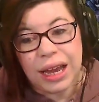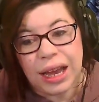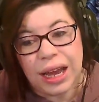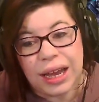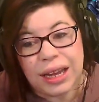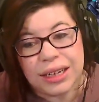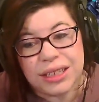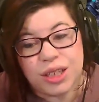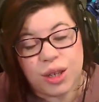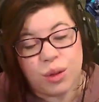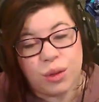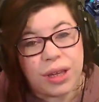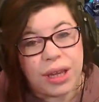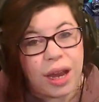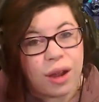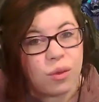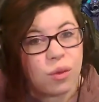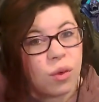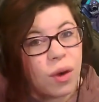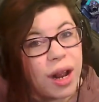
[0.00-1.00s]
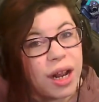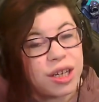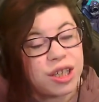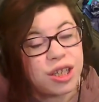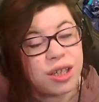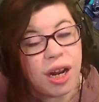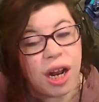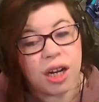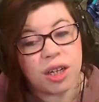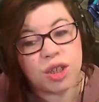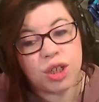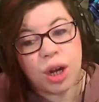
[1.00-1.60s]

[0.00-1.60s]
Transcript: Uh, it's only got rush, not